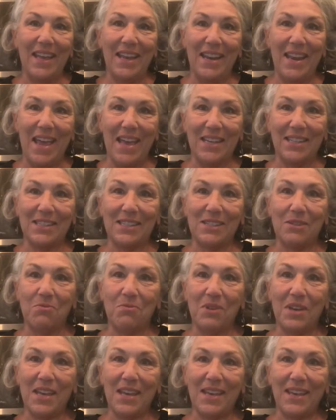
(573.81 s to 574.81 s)
next
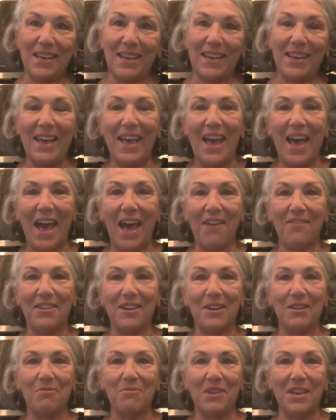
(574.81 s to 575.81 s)
week. Have a
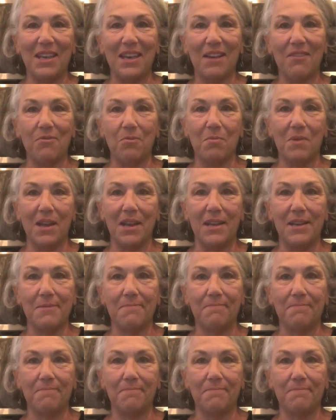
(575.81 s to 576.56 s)
good week, everybody.